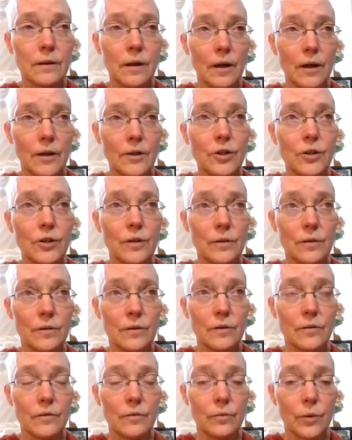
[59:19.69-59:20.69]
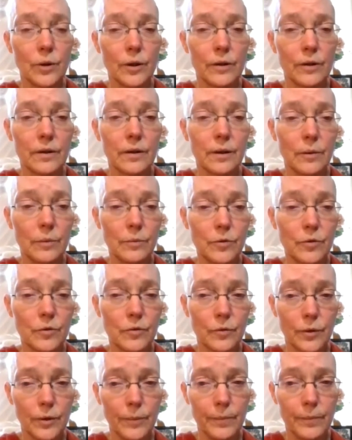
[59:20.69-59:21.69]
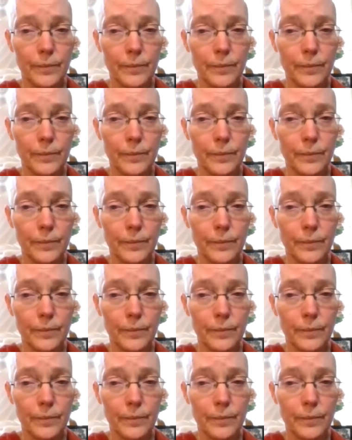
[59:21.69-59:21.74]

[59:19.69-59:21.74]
conscious of where it comes